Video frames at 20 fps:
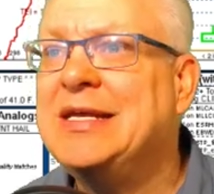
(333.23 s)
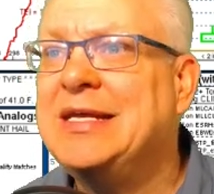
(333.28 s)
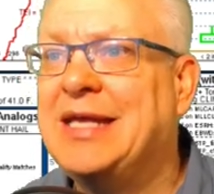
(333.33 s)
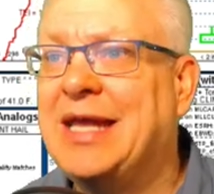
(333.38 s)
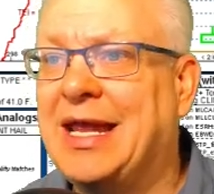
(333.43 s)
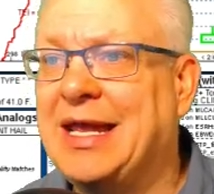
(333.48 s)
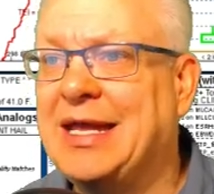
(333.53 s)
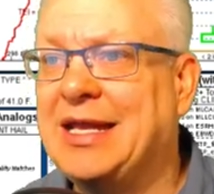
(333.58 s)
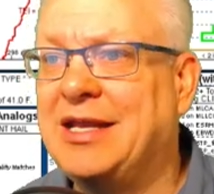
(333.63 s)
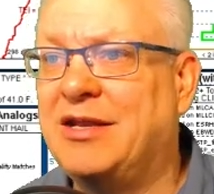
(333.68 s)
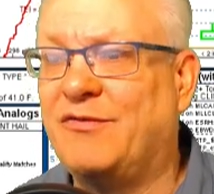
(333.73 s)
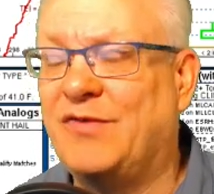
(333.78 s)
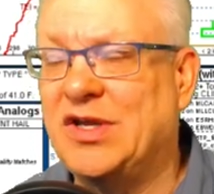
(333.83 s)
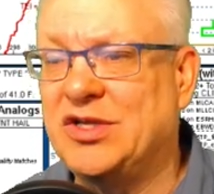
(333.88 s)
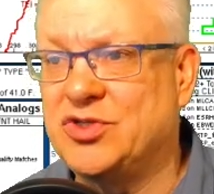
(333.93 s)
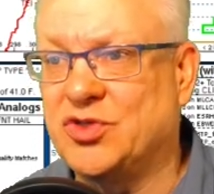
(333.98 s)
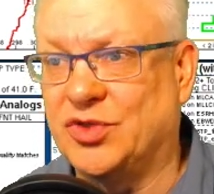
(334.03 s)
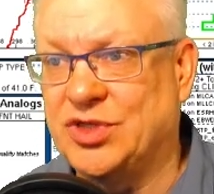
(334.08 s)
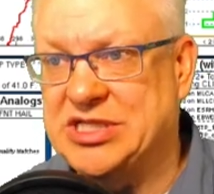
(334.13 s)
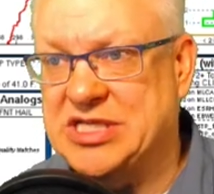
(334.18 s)
And
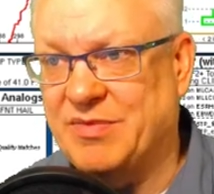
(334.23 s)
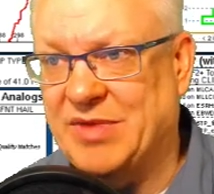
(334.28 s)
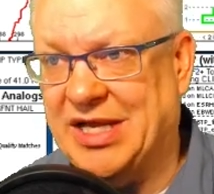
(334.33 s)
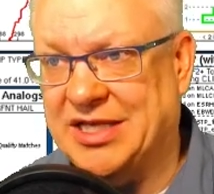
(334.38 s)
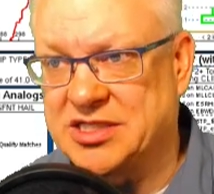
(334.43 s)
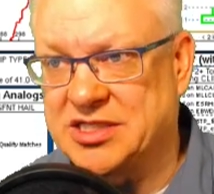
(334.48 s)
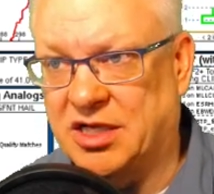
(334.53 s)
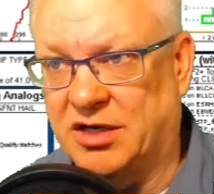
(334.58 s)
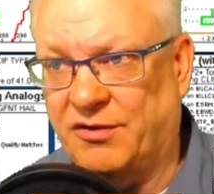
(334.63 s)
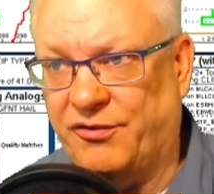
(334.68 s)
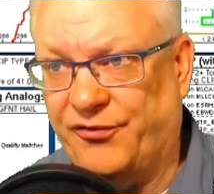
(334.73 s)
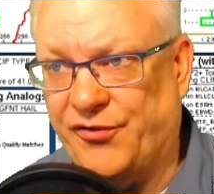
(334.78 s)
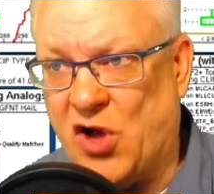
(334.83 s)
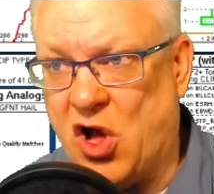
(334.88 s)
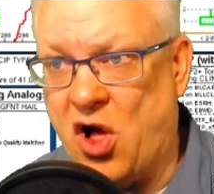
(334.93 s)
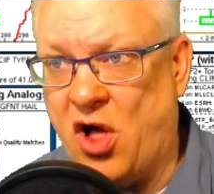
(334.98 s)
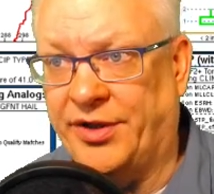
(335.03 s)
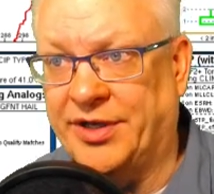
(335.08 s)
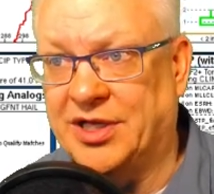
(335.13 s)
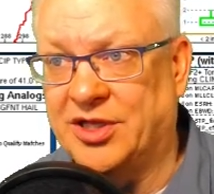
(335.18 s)
eventually some that's going to
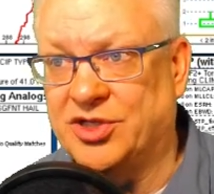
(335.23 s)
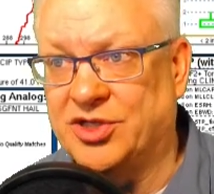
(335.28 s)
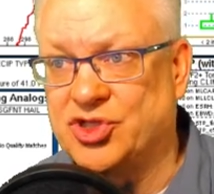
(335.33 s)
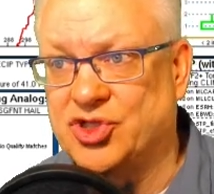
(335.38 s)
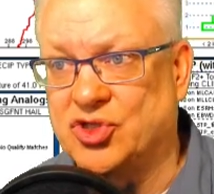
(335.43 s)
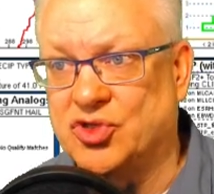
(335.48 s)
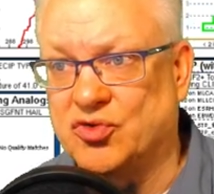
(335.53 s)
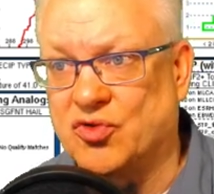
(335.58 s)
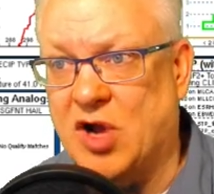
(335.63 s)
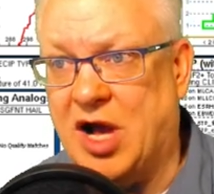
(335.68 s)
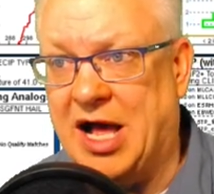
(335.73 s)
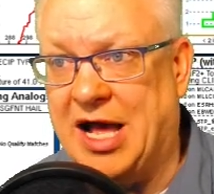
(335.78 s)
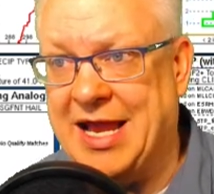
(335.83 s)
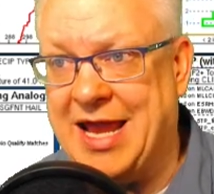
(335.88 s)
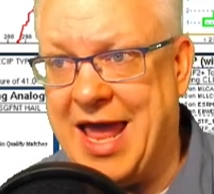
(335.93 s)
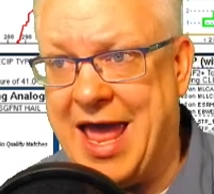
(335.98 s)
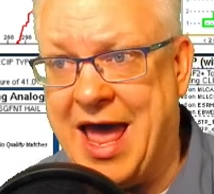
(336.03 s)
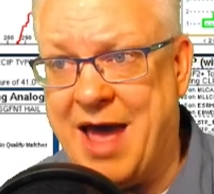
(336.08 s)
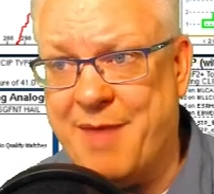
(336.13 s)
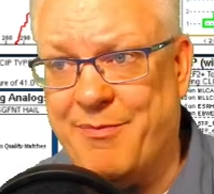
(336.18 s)
fall into this dry
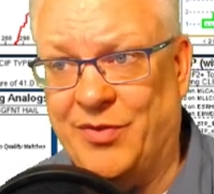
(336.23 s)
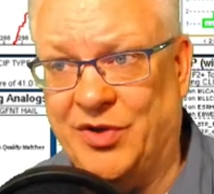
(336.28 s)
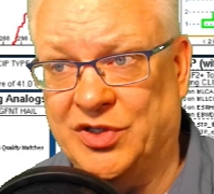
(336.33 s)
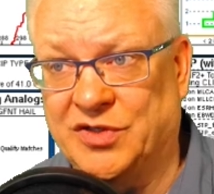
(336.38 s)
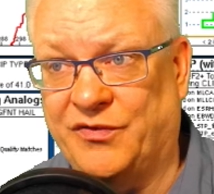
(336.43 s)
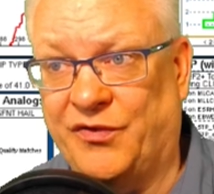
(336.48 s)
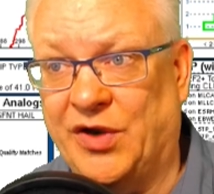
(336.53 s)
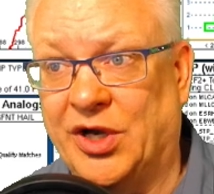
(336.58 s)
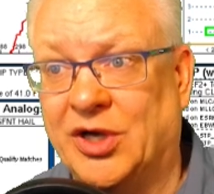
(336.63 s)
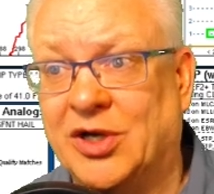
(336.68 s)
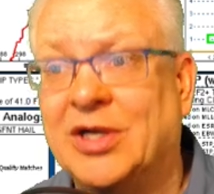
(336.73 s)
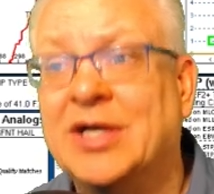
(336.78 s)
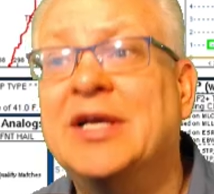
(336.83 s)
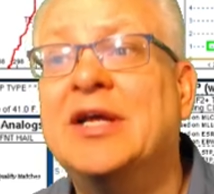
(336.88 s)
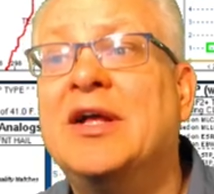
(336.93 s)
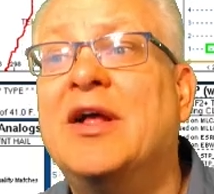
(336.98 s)
atmosphere.